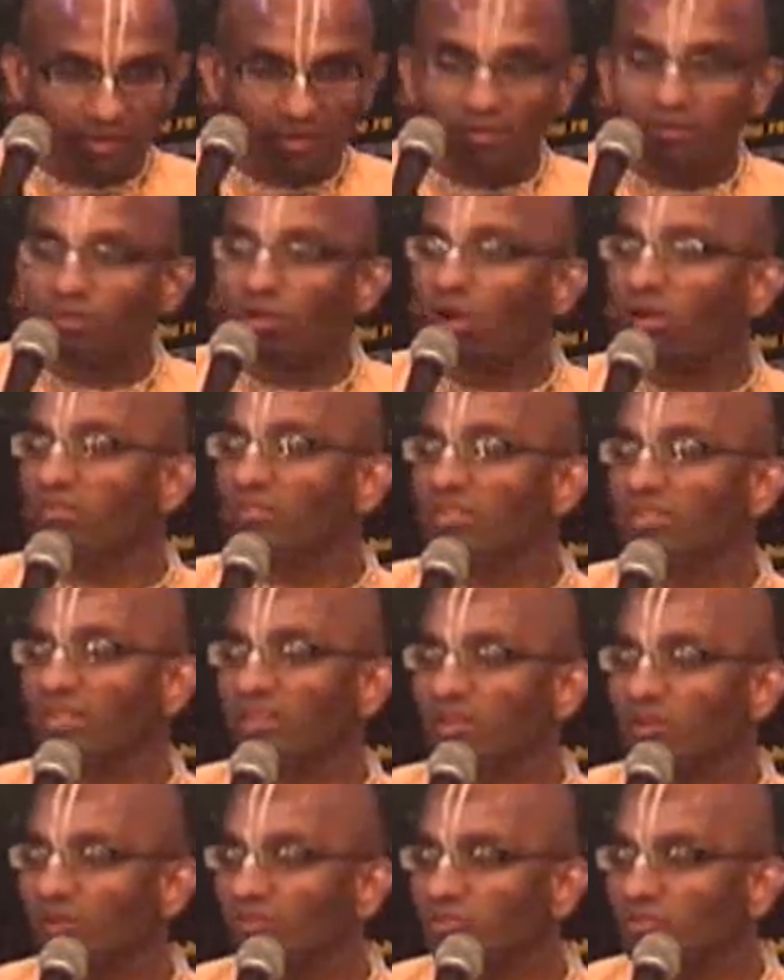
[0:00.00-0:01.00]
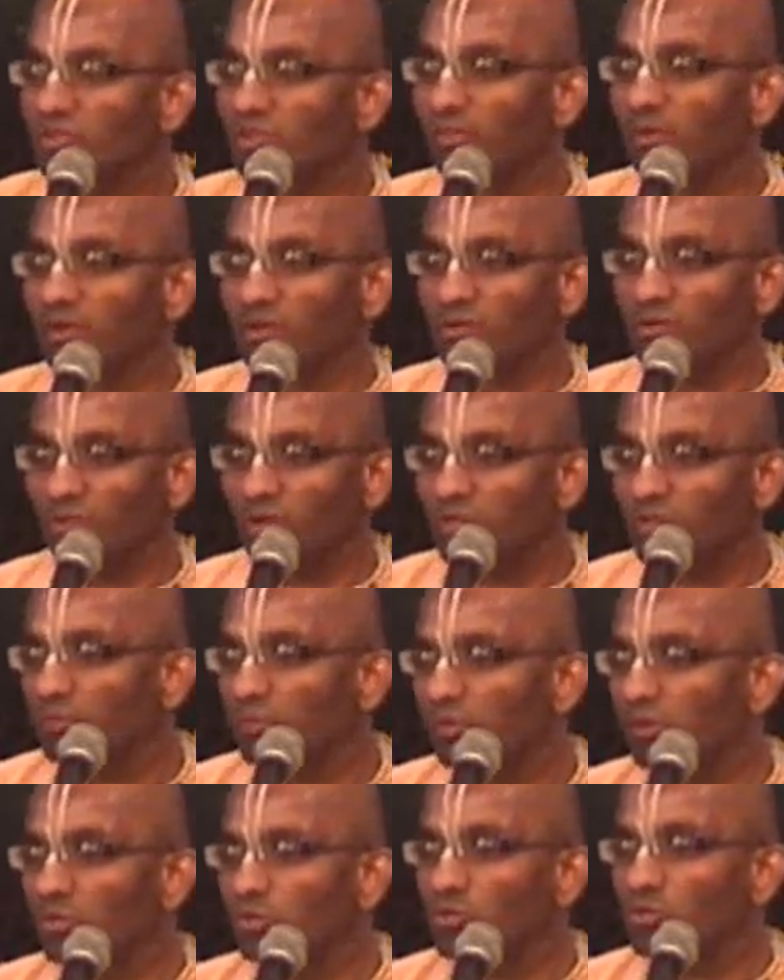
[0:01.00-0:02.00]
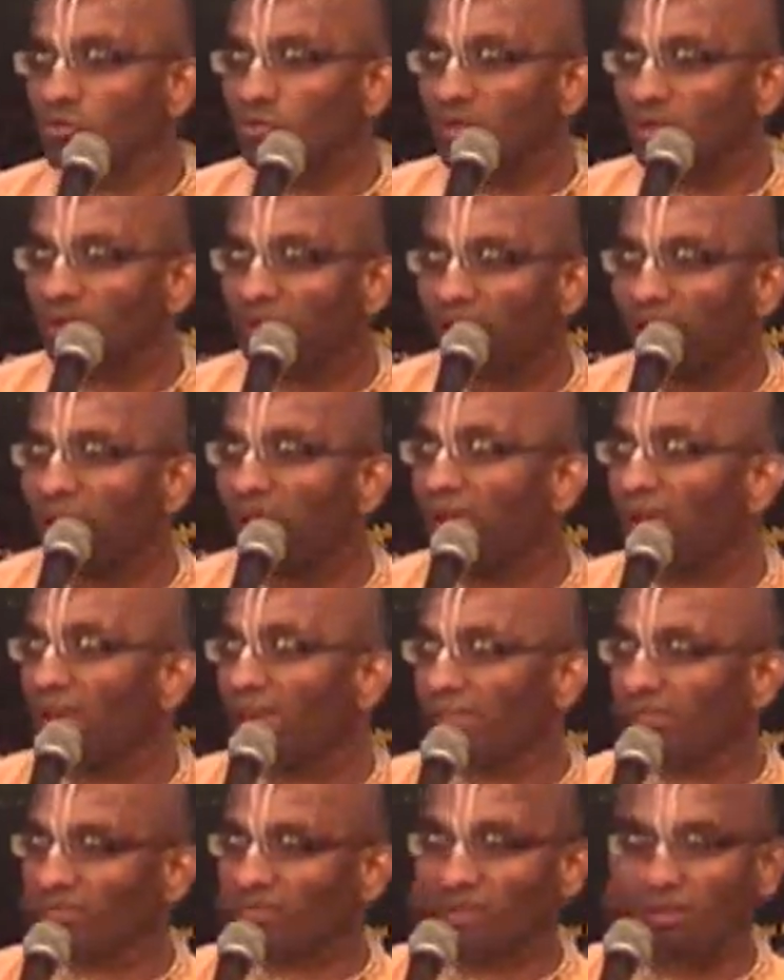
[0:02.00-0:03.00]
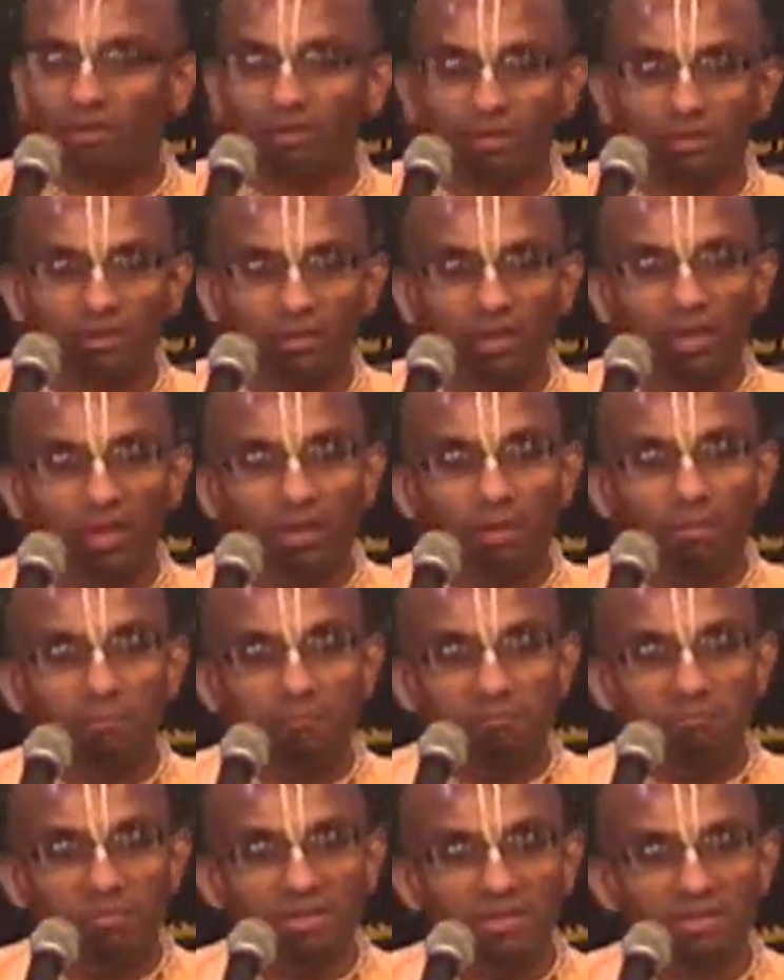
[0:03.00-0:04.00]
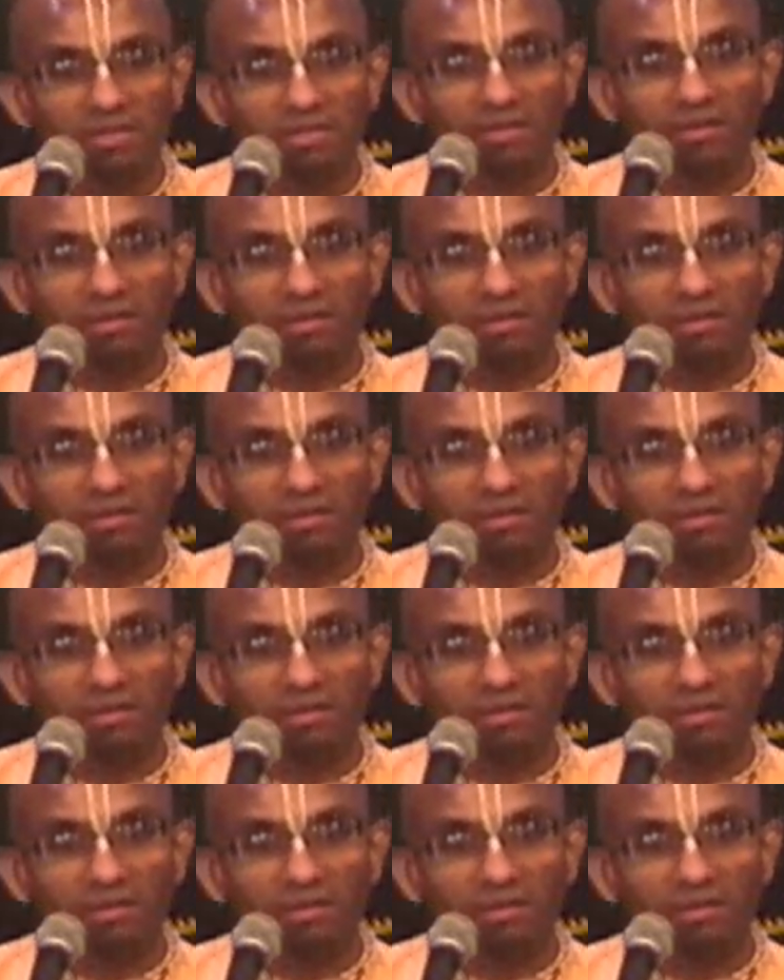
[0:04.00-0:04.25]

they often think of the spirit, word spiritual as being